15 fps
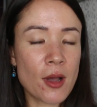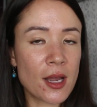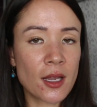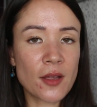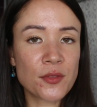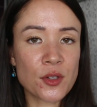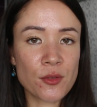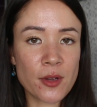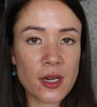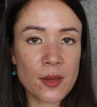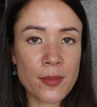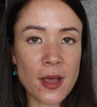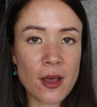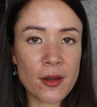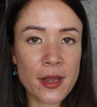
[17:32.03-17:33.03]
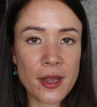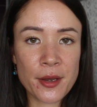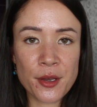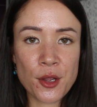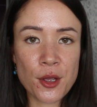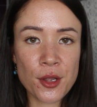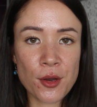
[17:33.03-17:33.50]
I'd love to read about
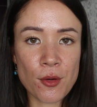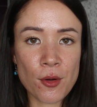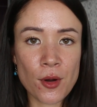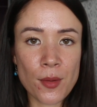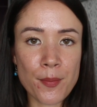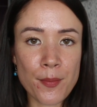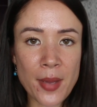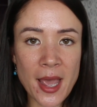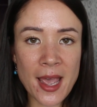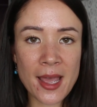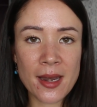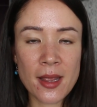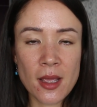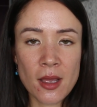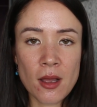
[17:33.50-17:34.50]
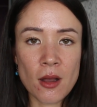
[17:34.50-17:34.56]
it, good or bad.